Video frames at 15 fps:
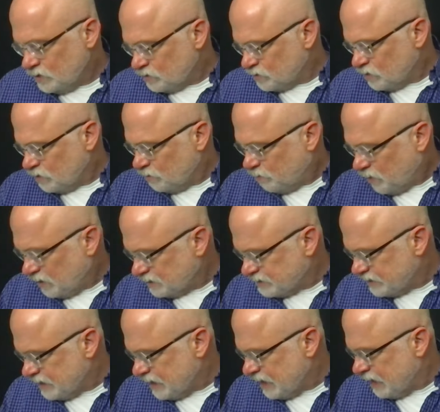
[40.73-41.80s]
So the
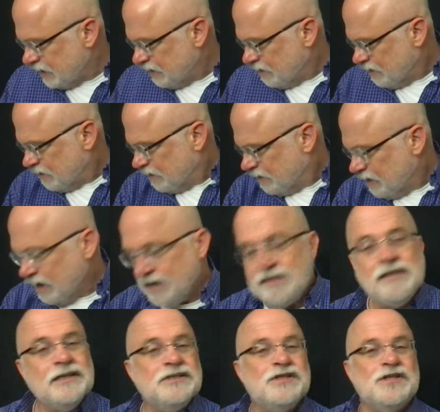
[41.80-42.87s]
part today,
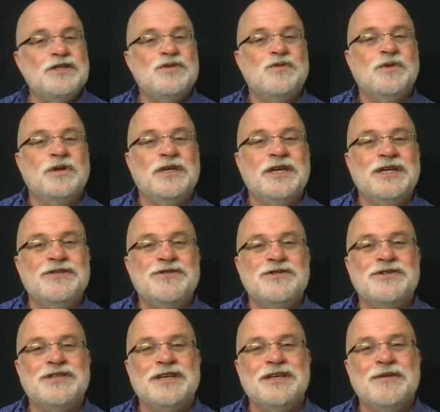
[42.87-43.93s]
that's it's really
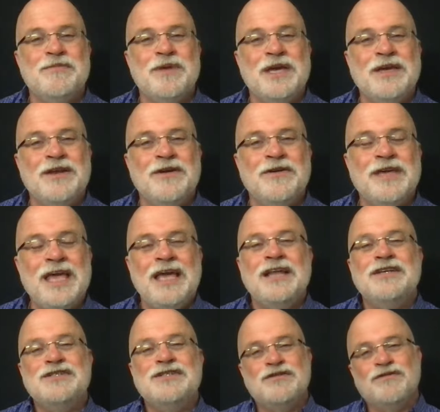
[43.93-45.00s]
interesting to me.
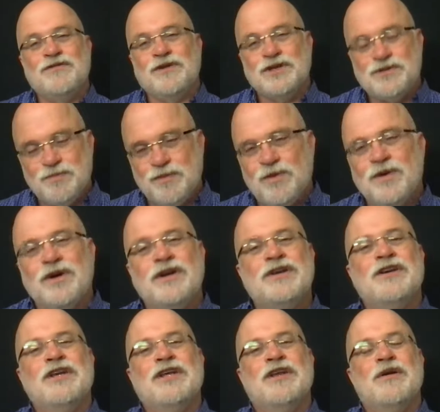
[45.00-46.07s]
Cain is the
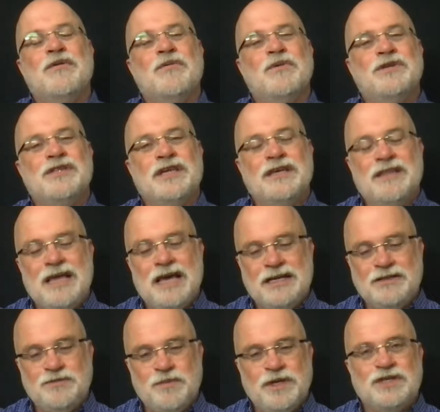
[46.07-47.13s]
firstborn. We think of
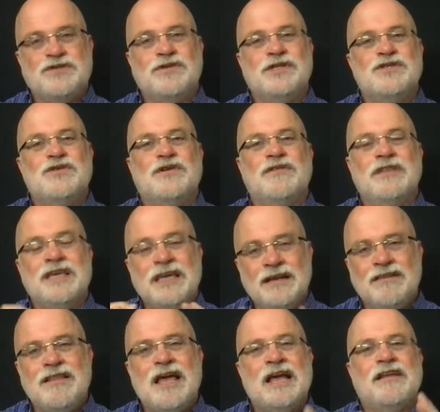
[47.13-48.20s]
that as picturing sort of the
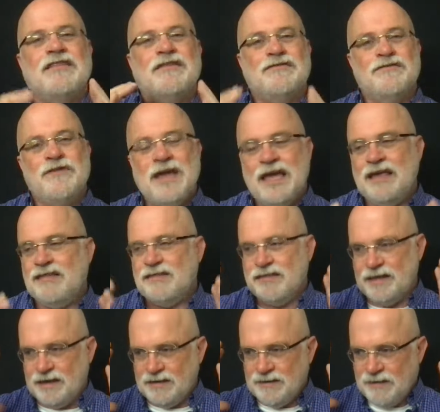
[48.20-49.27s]
intellect, the
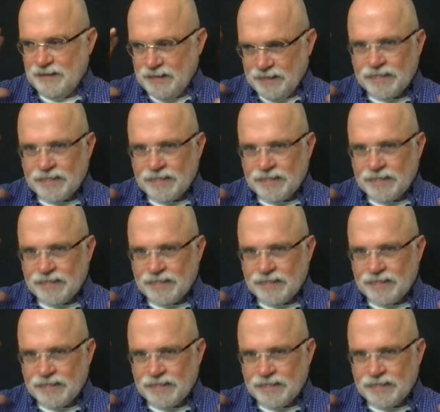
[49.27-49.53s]
faith, the